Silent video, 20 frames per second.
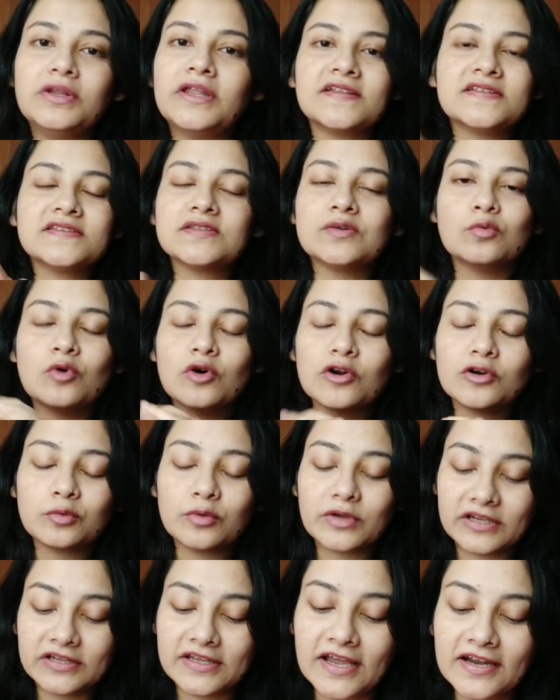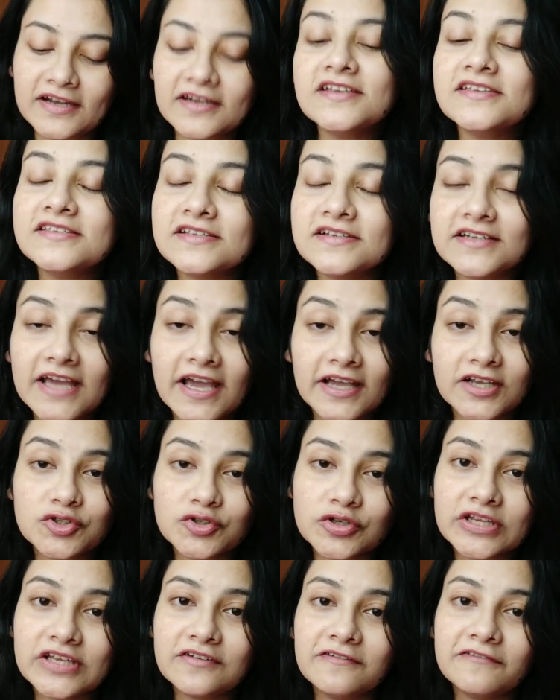That's the water weight. That isn't
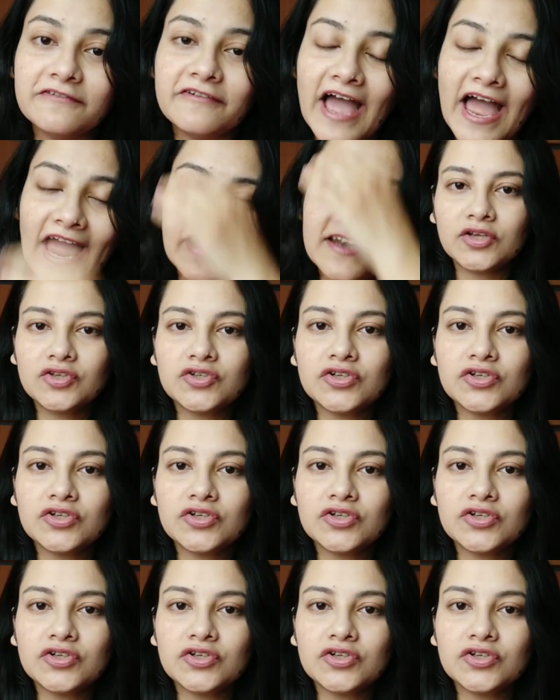actually fat.